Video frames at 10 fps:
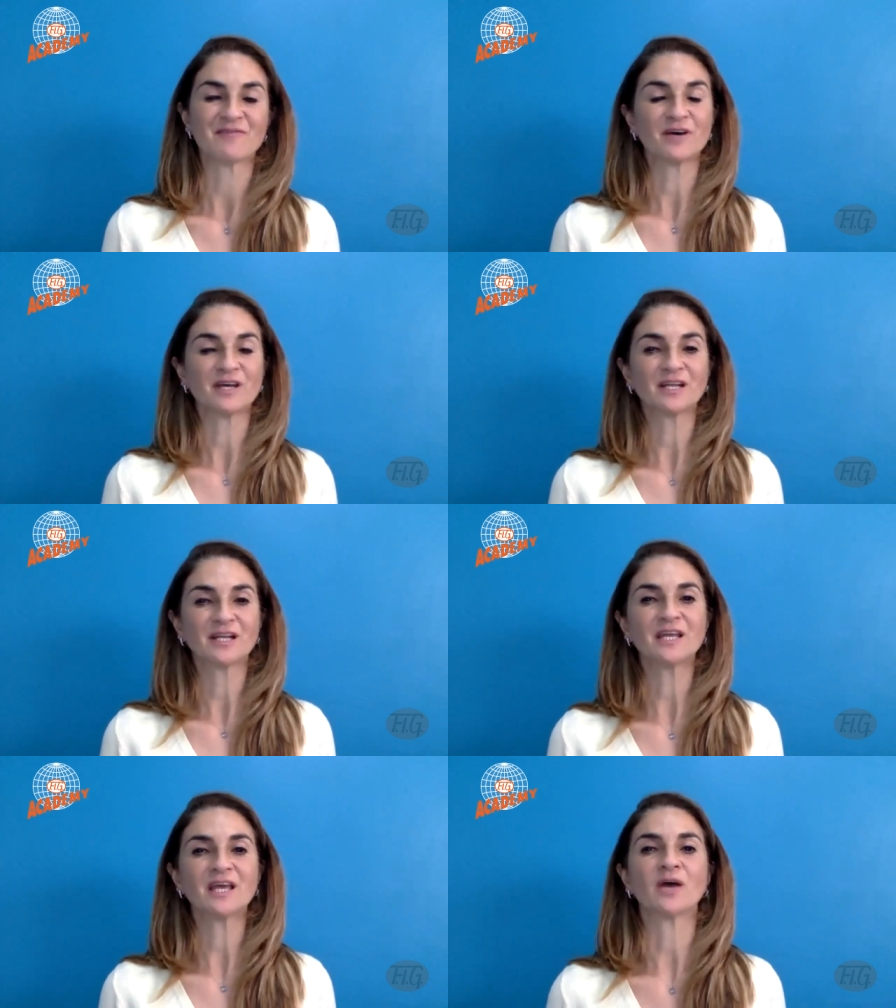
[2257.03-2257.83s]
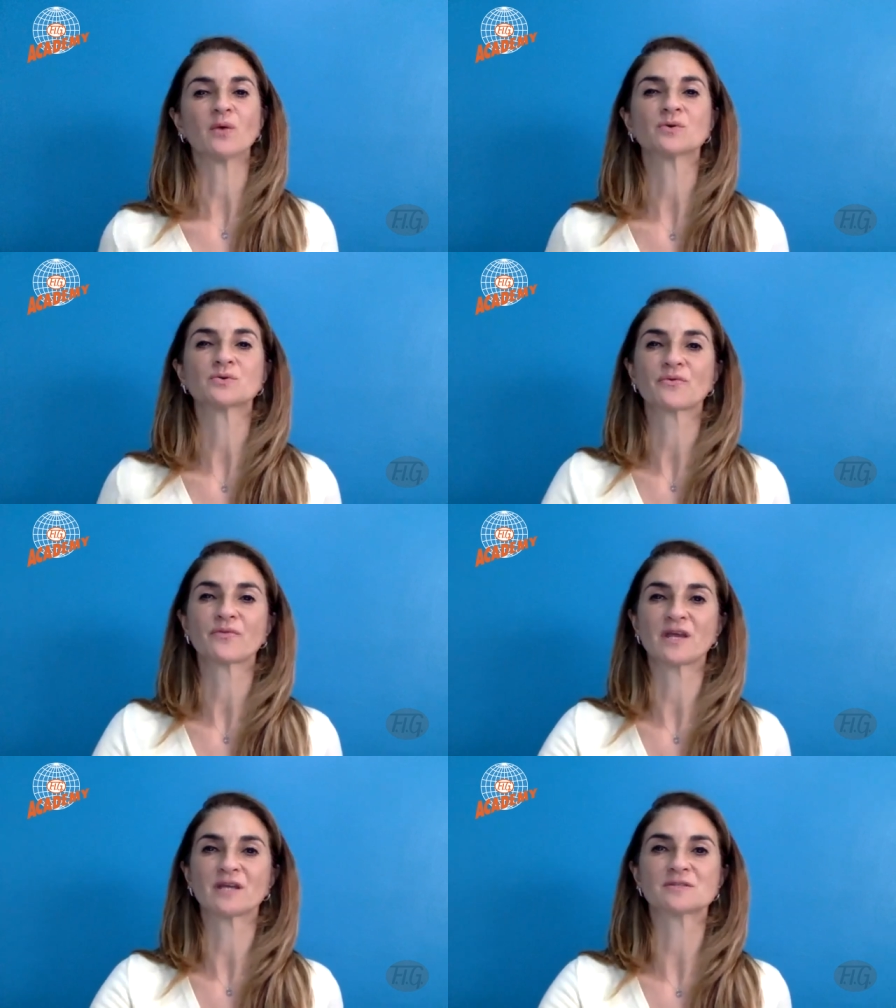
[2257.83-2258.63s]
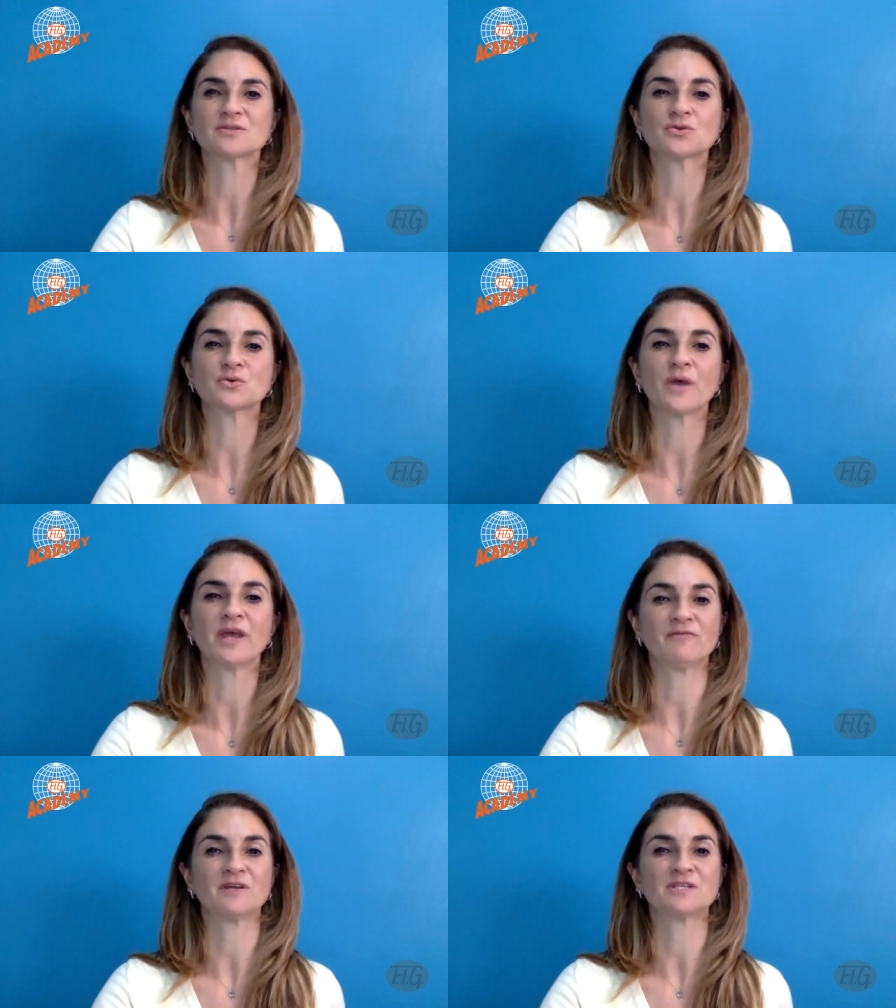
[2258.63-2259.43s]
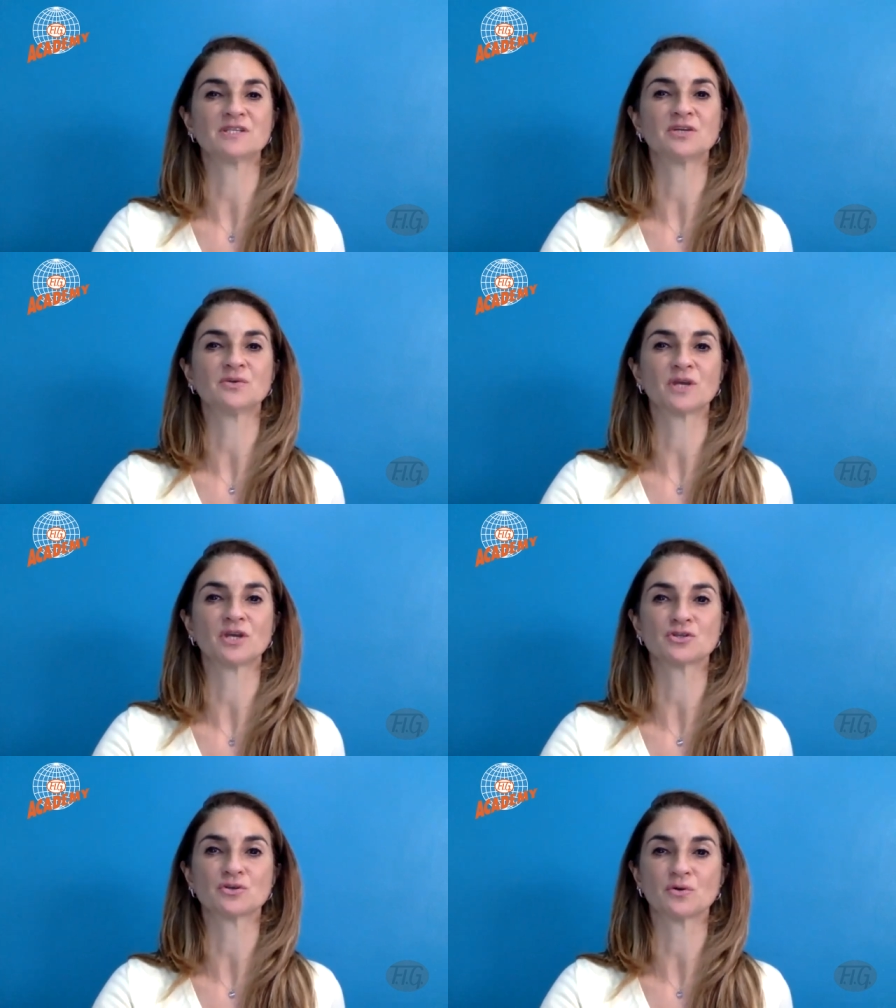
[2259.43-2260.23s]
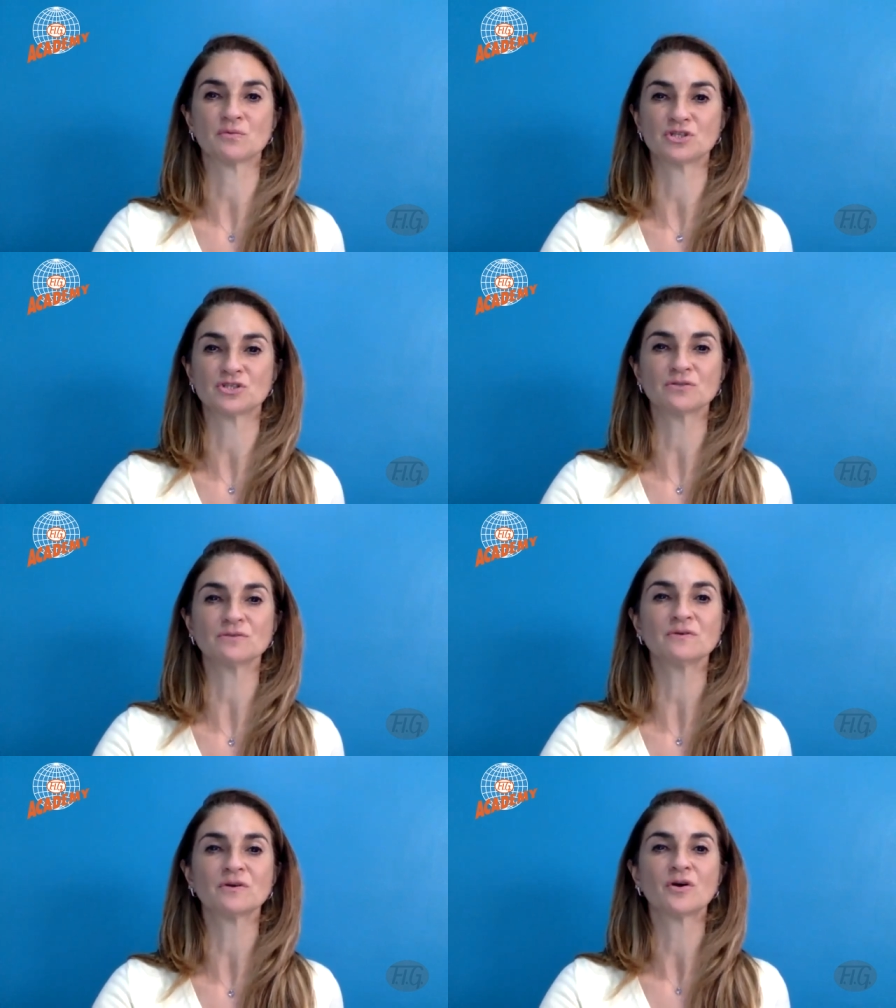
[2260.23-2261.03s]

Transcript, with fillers: Finally, I want to thank to FIG Education Commission